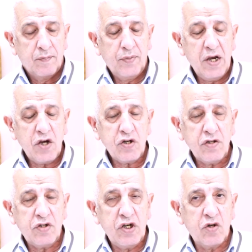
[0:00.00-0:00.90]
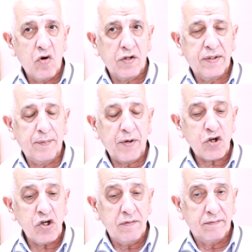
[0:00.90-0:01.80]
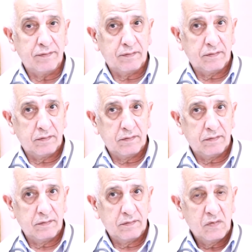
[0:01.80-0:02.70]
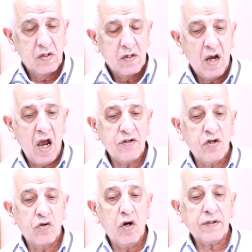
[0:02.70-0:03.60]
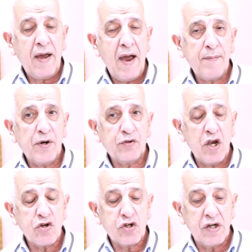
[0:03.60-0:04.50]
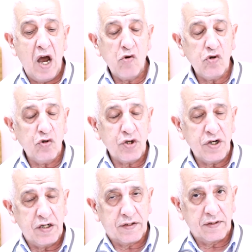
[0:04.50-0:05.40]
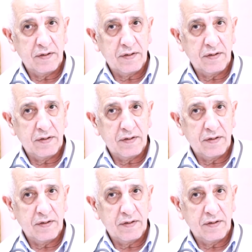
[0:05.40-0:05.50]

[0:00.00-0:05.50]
Patient he got depression and he got hypertension. How you treat?